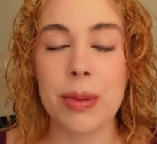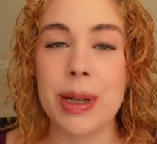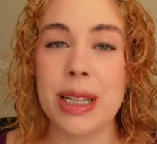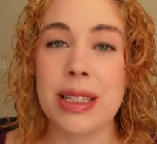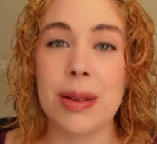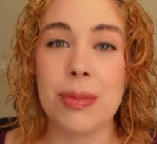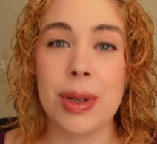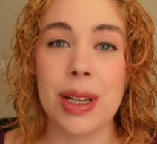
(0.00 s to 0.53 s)
but
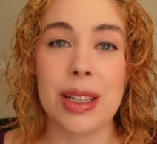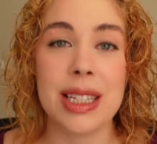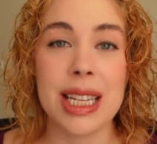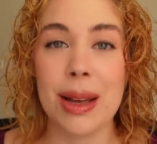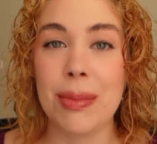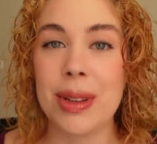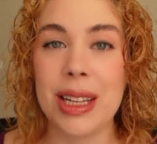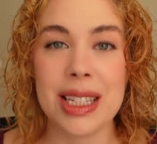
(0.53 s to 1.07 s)
to build
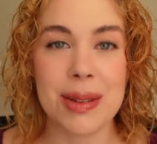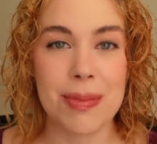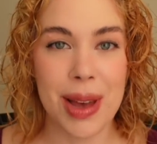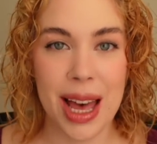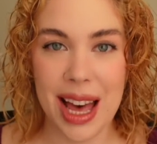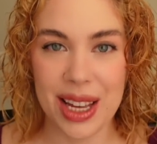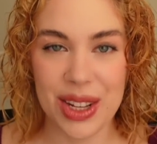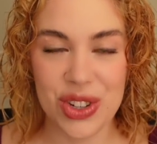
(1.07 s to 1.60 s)
templates and
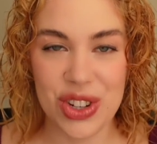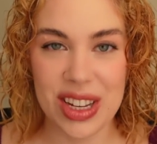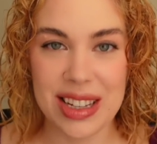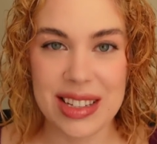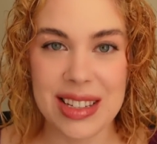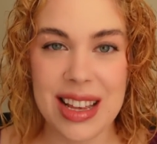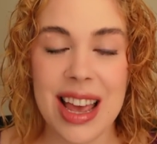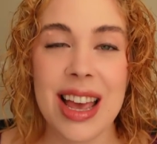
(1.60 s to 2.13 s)

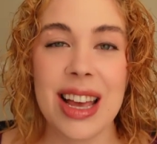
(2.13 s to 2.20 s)
packages,